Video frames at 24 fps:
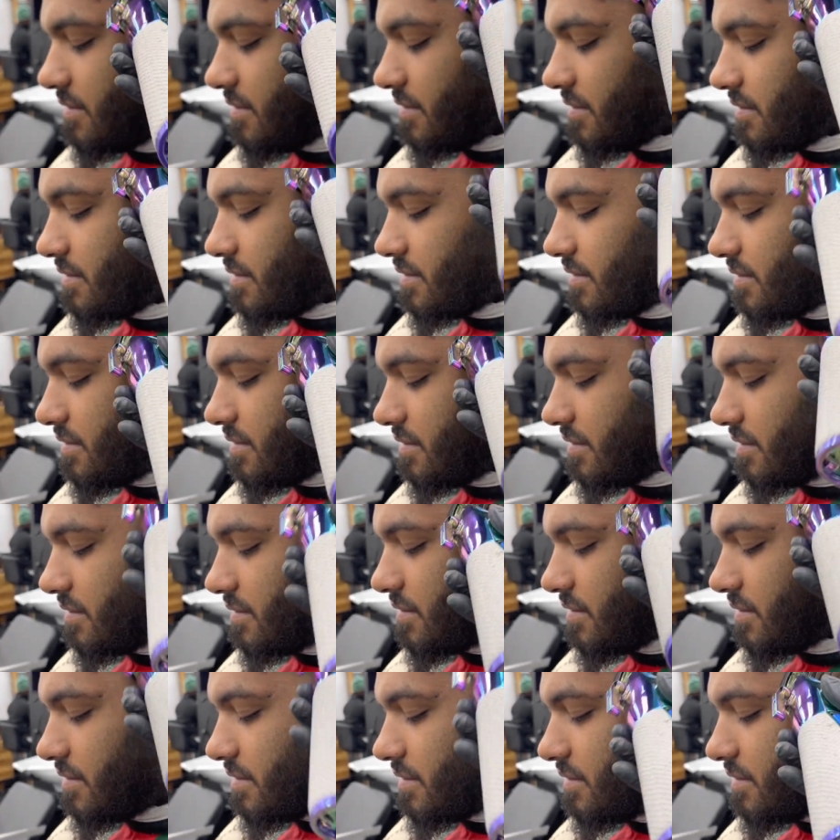the top of the
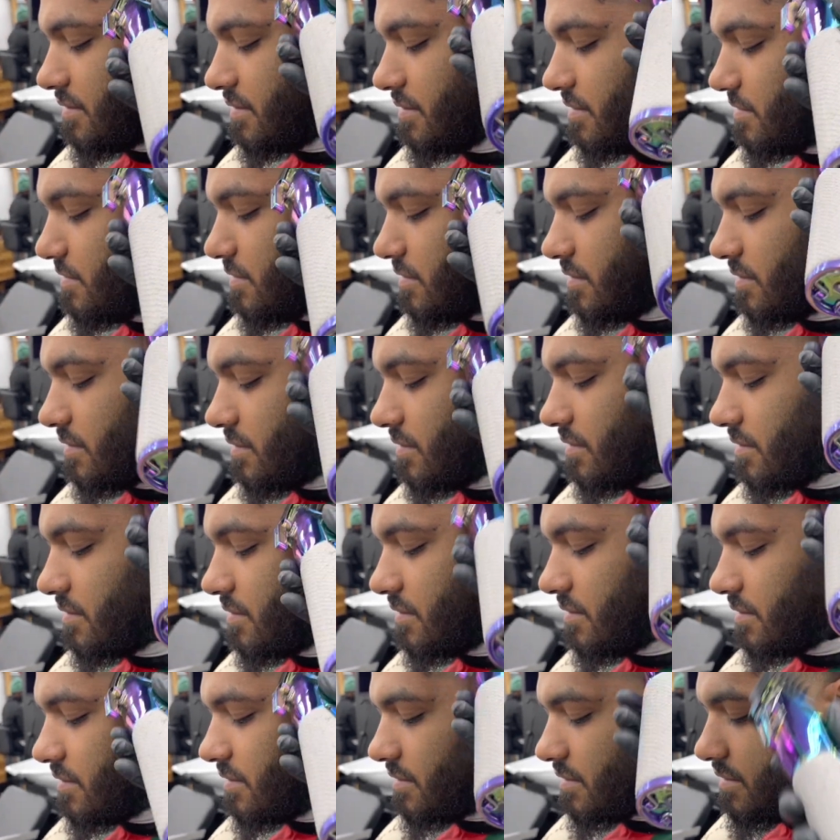feed, making sure everything
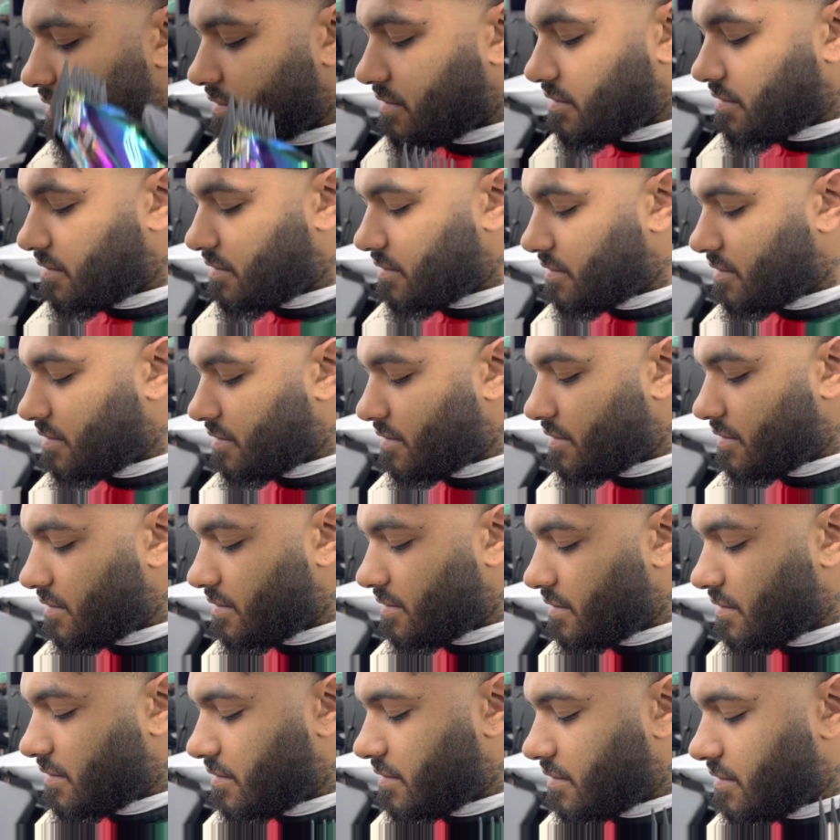is at the desired length.